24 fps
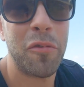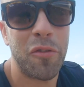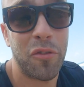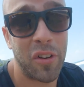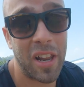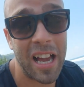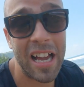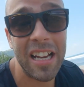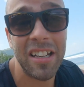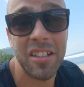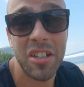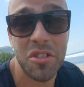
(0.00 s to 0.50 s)

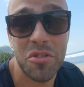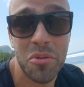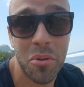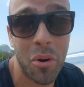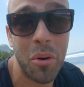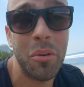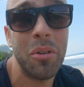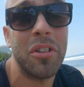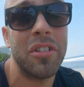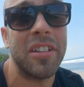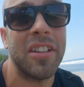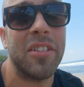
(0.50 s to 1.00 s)
flying the
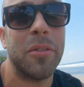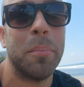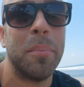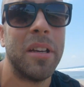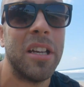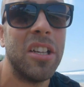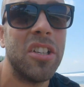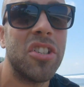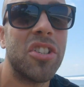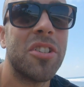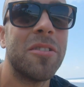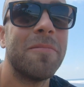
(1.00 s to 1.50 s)
drone on this
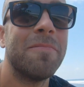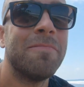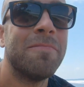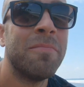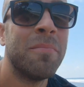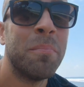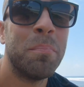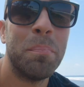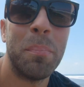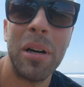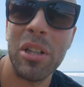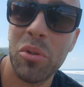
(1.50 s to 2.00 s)
beach.
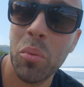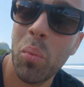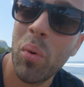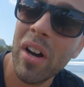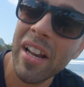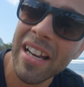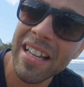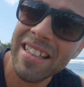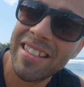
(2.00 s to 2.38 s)
But what